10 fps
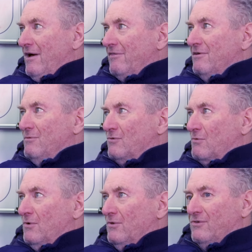Nothing was
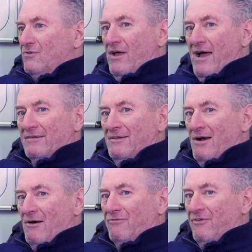really stacked in
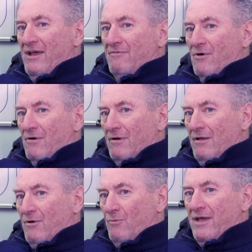our favor.
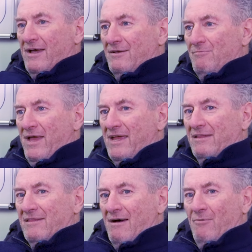We had to make
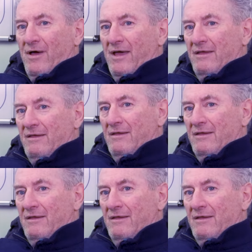it that way.